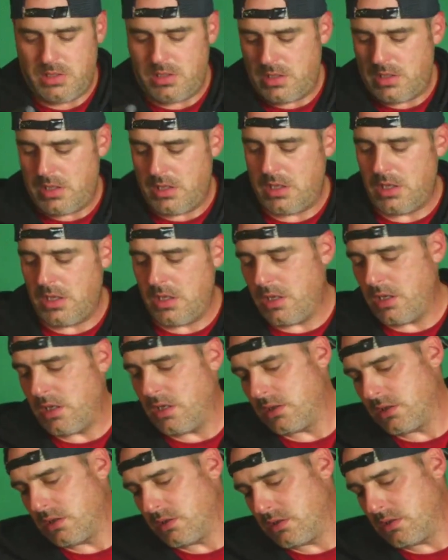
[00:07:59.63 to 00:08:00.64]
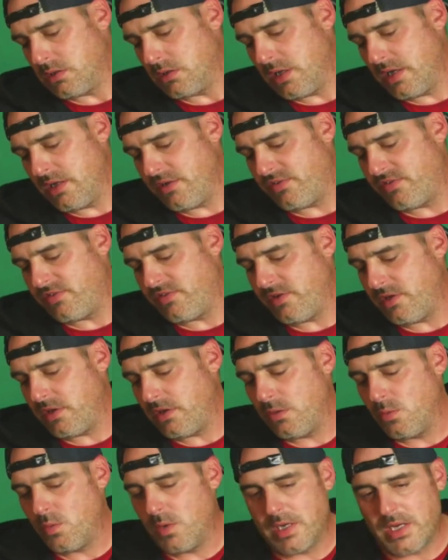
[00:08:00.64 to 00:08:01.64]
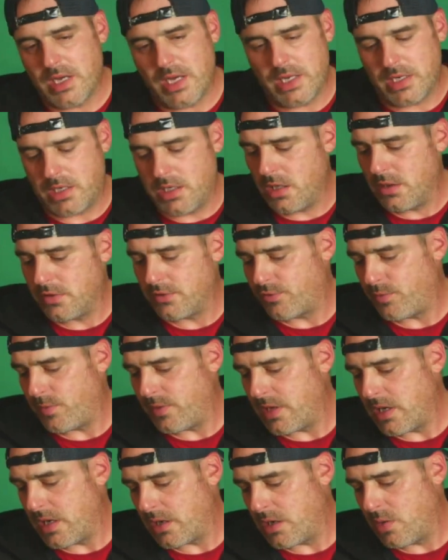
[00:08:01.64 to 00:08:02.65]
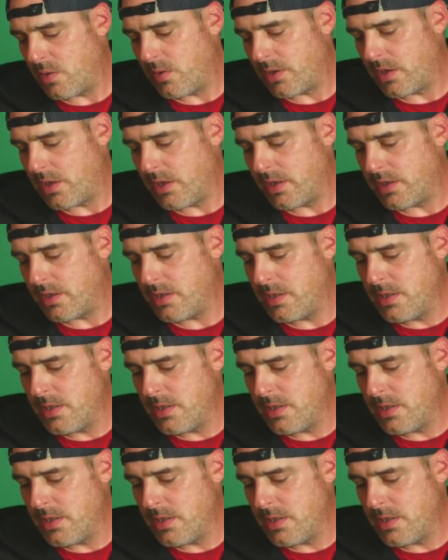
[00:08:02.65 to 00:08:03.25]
And let's see what kind of colors we got going on.